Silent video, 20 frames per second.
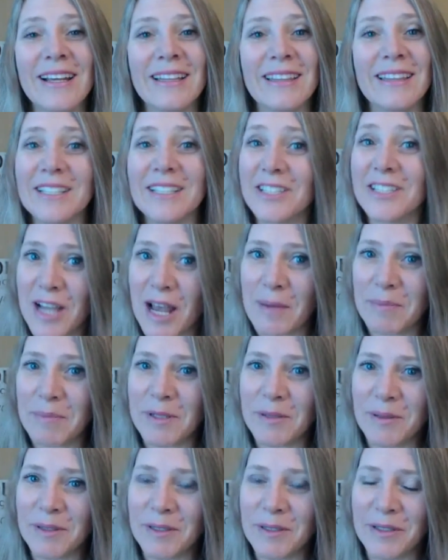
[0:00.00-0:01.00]
this
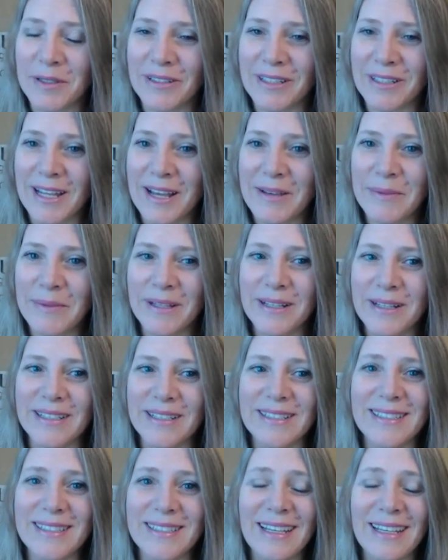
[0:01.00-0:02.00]
chapter with you today
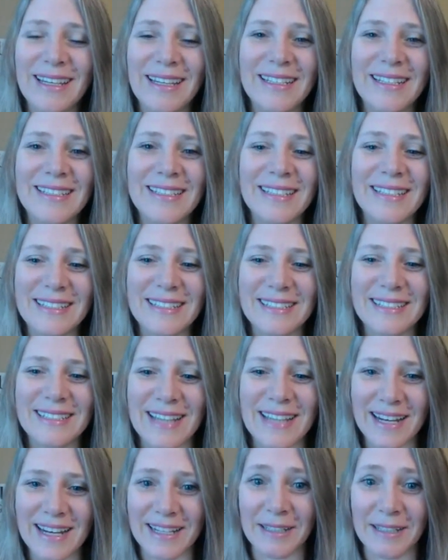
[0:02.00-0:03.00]
because it is
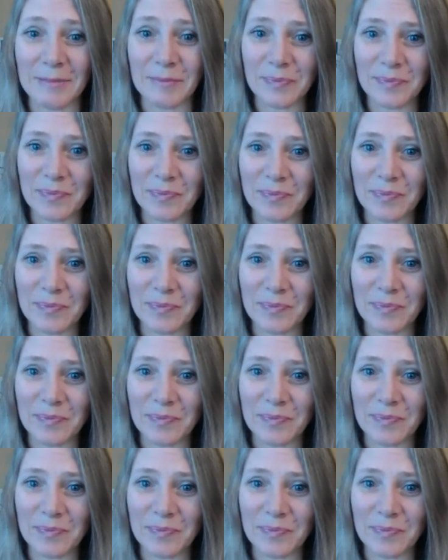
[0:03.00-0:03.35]
exciting.